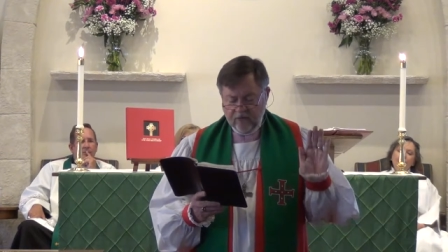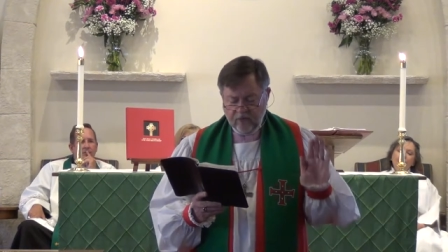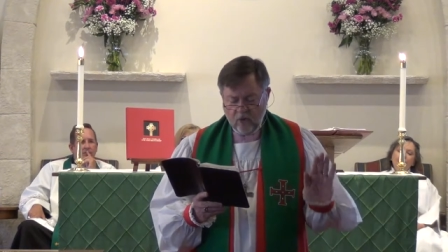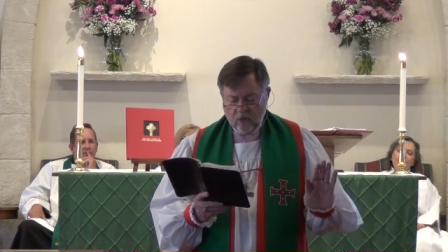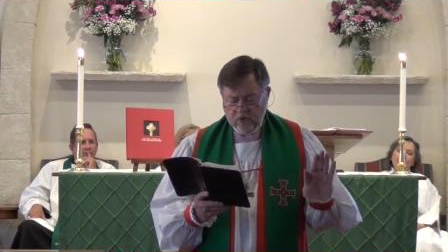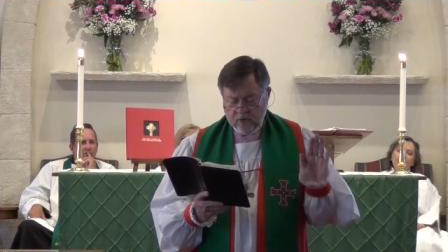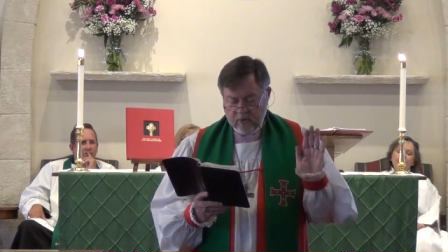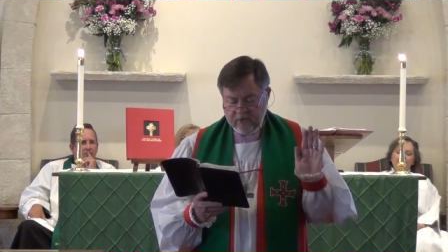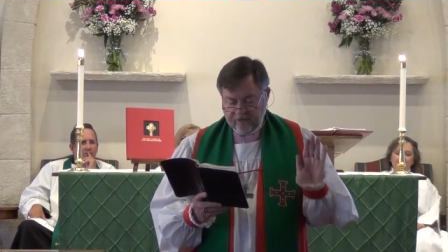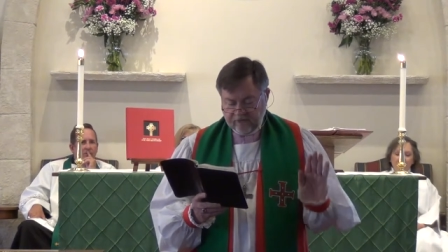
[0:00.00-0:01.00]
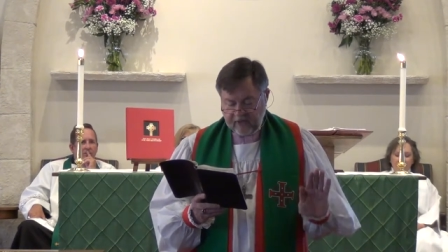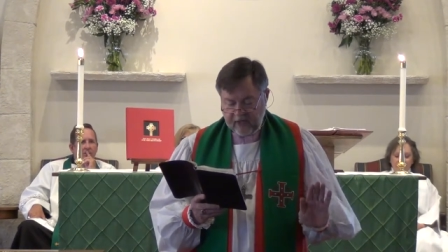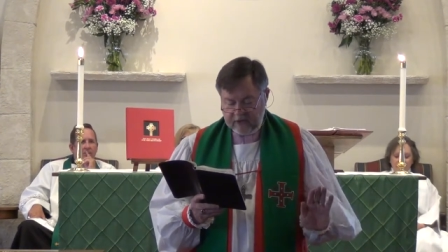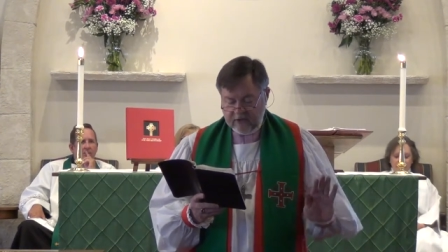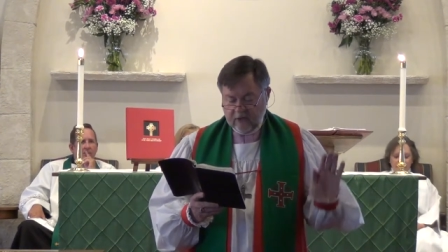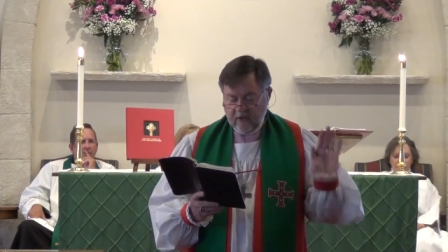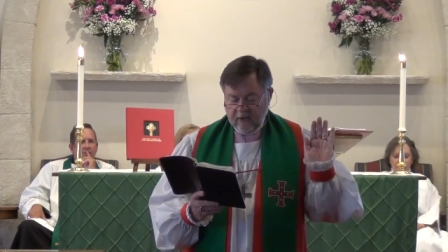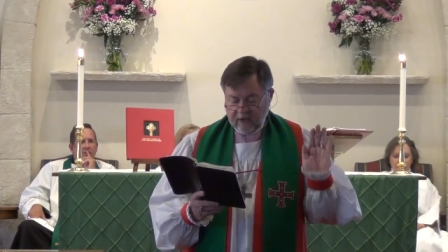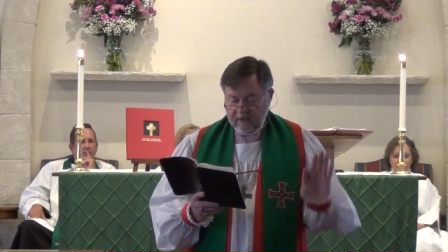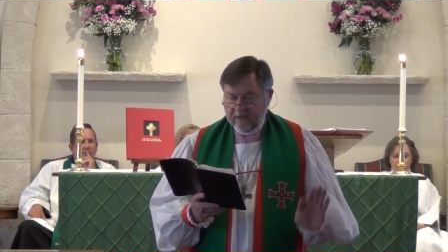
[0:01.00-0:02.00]
Those who are in the flesh
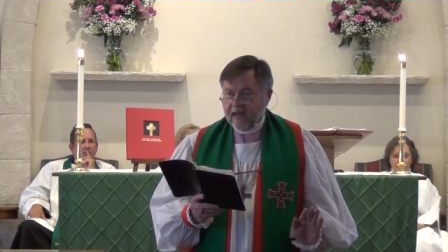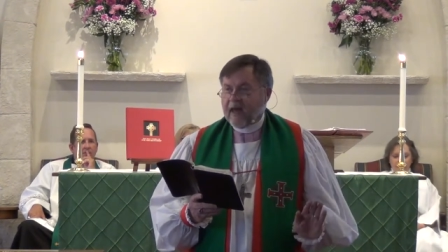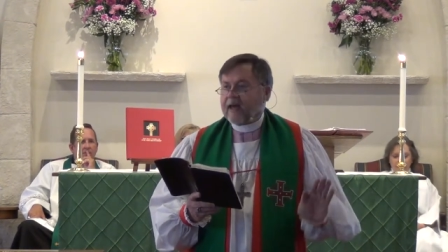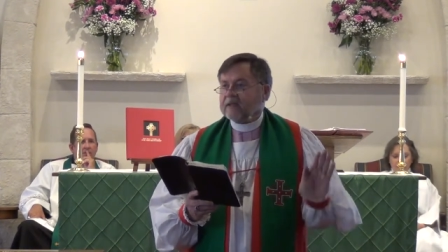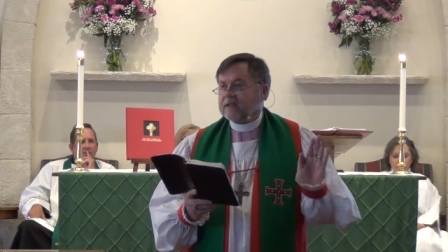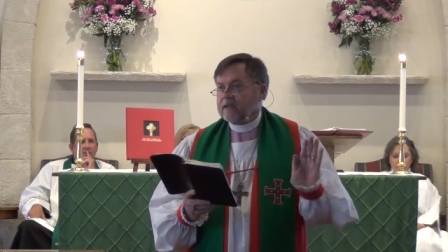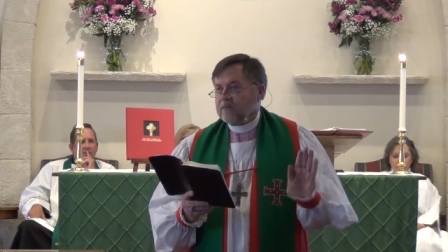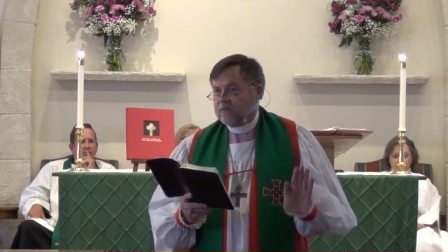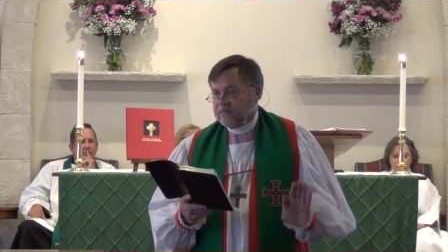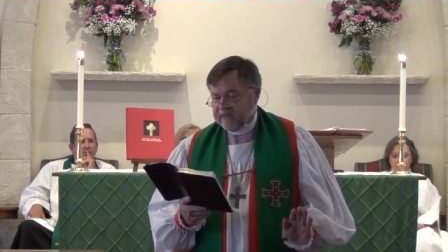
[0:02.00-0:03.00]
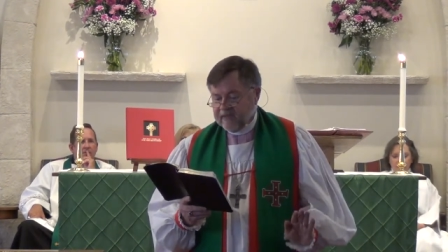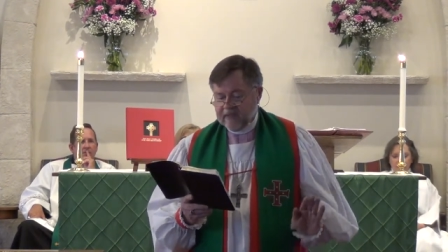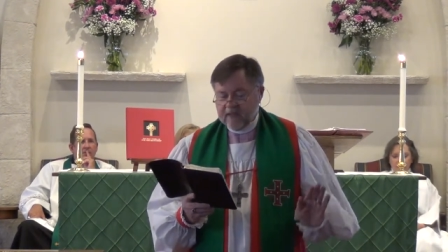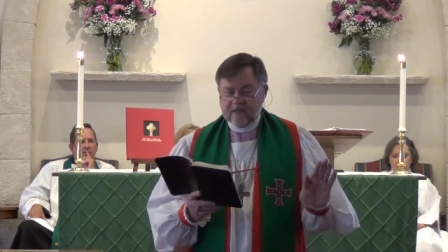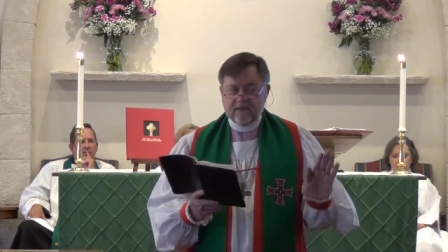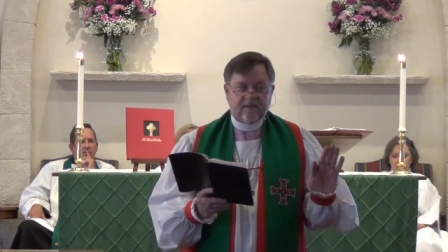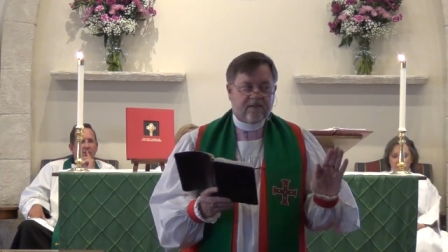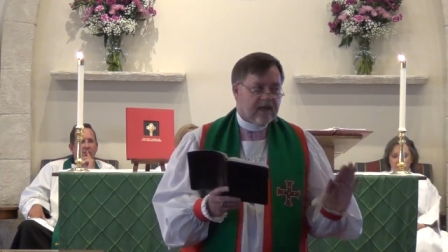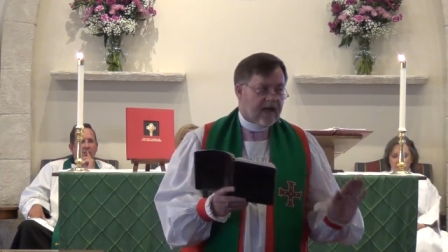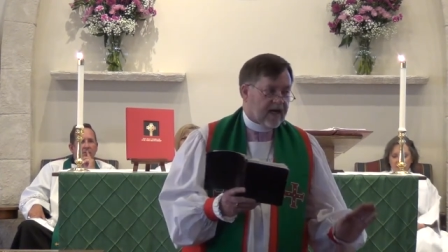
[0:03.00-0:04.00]
cannot please
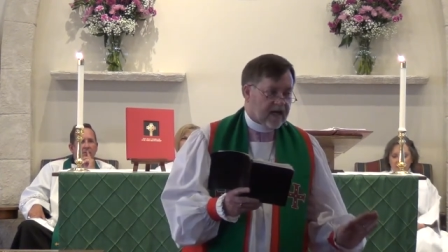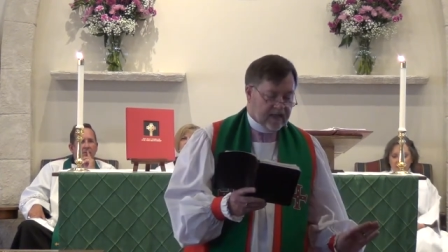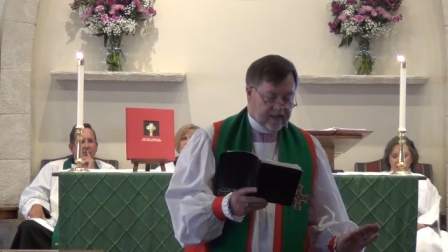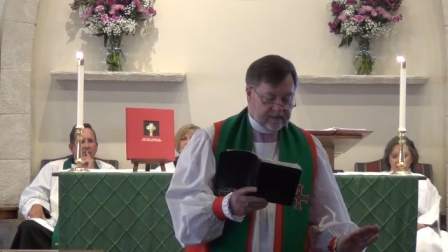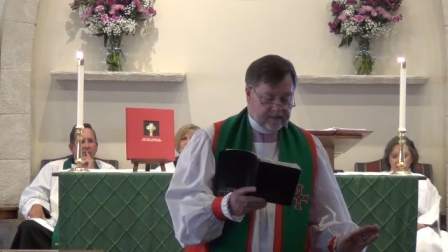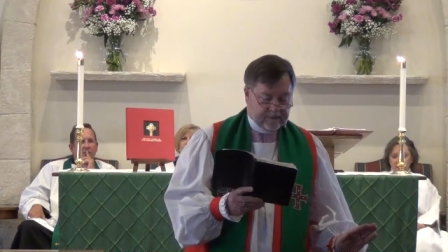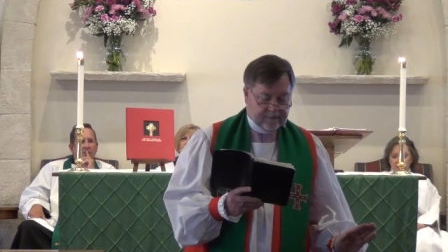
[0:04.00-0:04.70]
God.